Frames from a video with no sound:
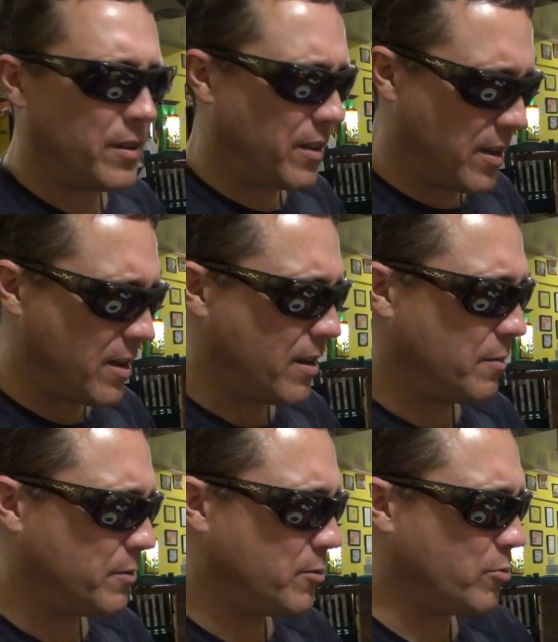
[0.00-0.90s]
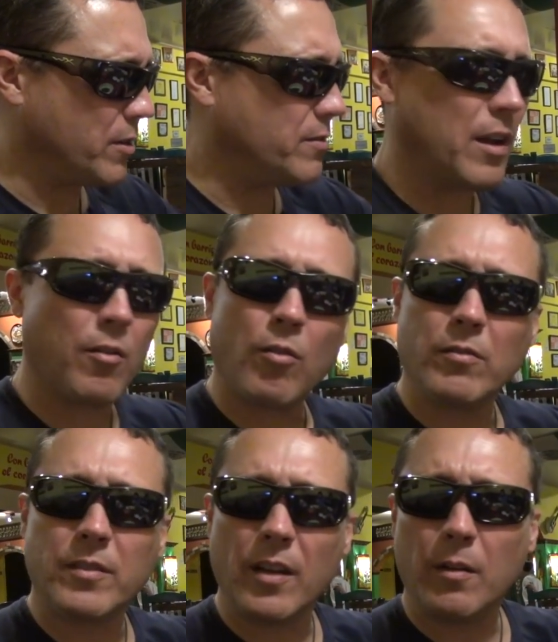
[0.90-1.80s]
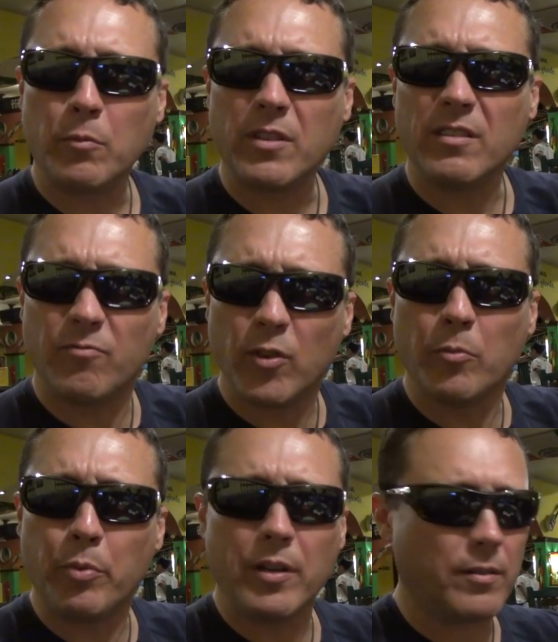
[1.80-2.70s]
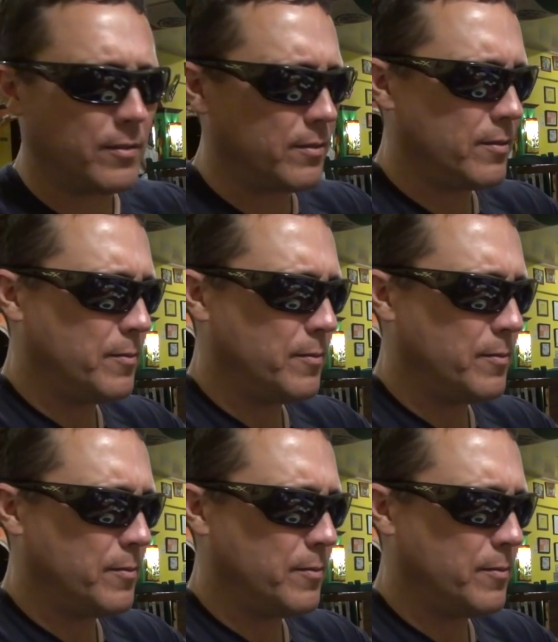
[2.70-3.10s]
My God, I'm stressed out all the time with these Filipinos.